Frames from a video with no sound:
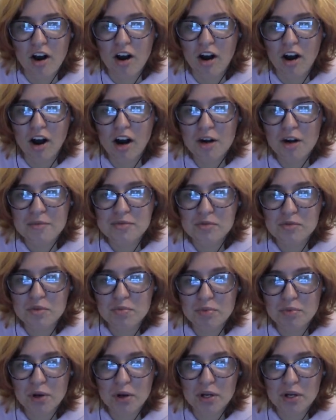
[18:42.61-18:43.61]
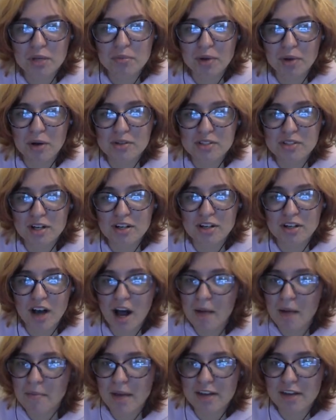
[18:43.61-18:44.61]
Arms with broken bones are
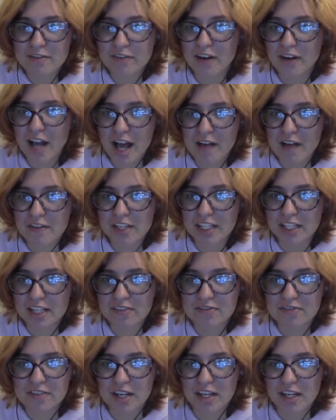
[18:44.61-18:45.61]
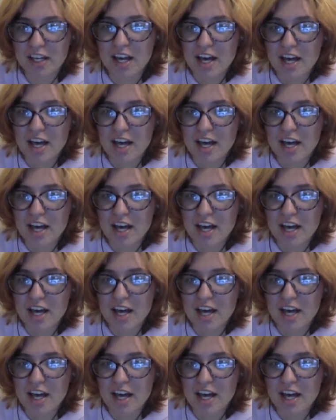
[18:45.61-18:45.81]
not meant for heavy lifting.